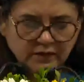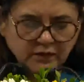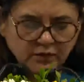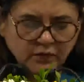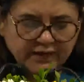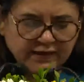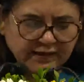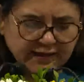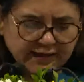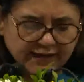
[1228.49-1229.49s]

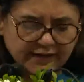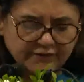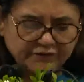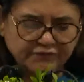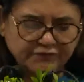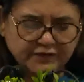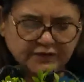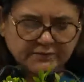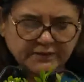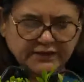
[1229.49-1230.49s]
We have
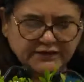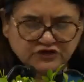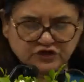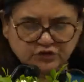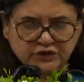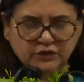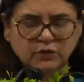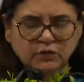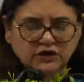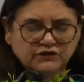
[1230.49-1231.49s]
instituted
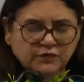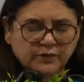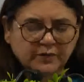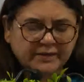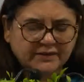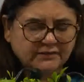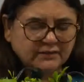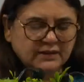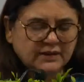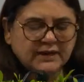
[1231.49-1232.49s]
awards for women,
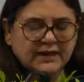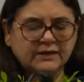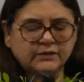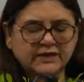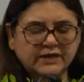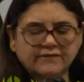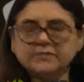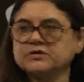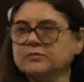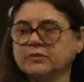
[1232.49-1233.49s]
and we give them
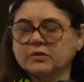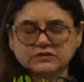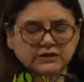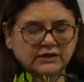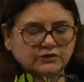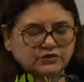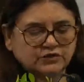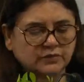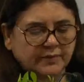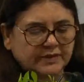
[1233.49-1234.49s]
to the most unusual
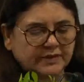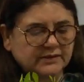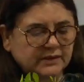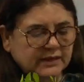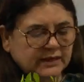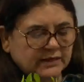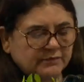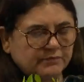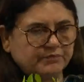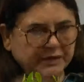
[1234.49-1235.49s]
women,
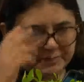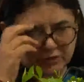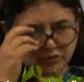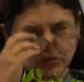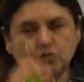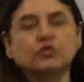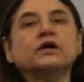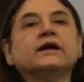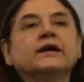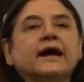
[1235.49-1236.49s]
people who
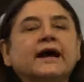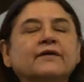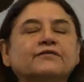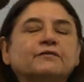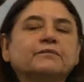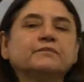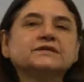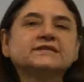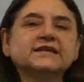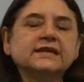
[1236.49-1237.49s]
have
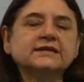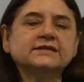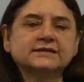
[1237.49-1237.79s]
seeds,